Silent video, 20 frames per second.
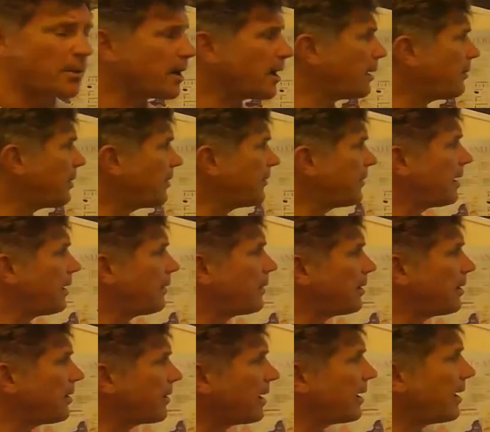We come over here,
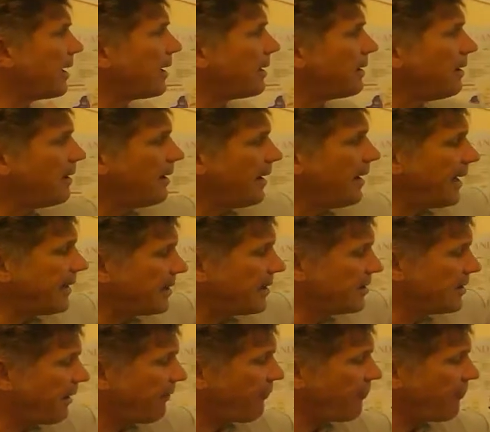we look again at the
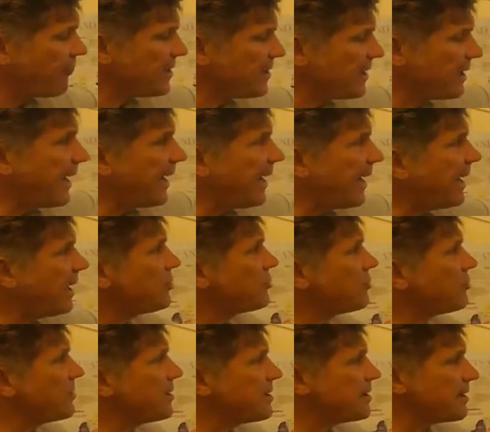difference in
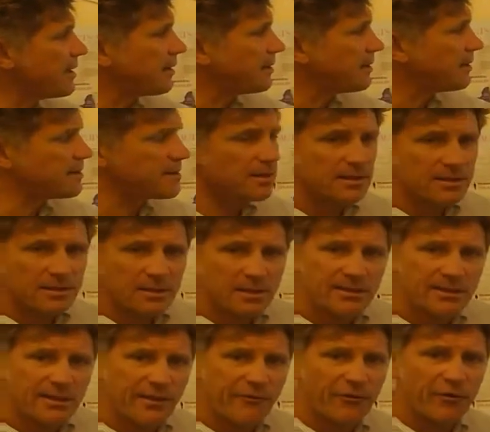entry standards. These are
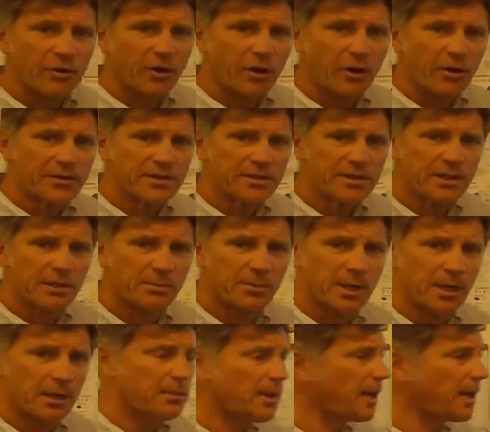the different offers that are being